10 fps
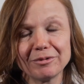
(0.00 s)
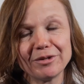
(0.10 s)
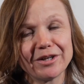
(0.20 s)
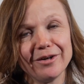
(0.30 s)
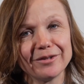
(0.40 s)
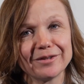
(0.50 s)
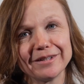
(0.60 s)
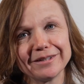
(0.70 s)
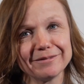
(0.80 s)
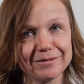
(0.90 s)
We call it
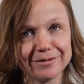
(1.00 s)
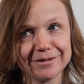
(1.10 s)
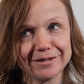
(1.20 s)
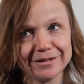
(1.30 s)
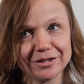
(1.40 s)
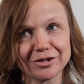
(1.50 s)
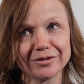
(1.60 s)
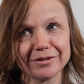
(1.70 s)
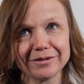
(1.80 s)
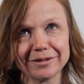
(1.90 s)
the
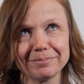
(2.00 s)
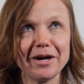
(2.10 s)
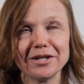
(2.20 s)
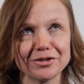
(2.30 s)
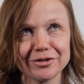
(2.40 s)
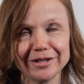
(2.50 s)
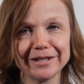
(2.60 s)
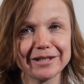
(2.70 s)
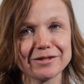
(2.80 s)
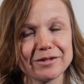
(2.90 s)
pine tree,
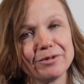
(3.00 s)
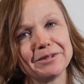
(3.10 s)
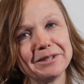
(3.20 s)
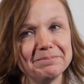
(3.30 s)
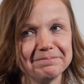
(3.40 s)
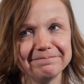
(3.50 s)
like it's the only